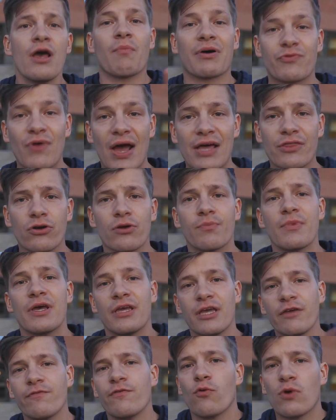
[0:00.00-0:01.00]
but rather,
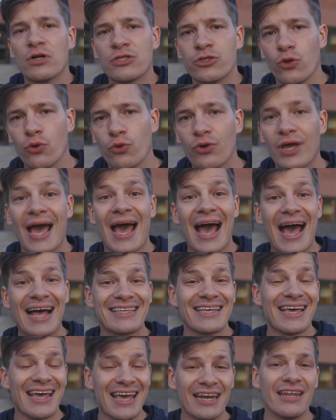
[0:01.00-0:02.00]
if you want to look
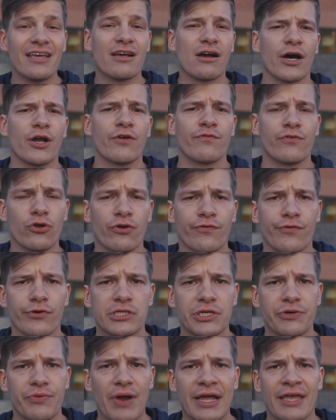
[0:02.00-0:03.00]
at any kind of
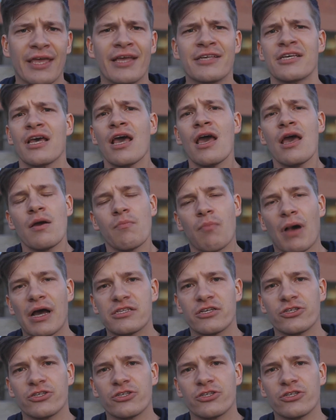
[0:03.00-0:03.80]
university rankings, my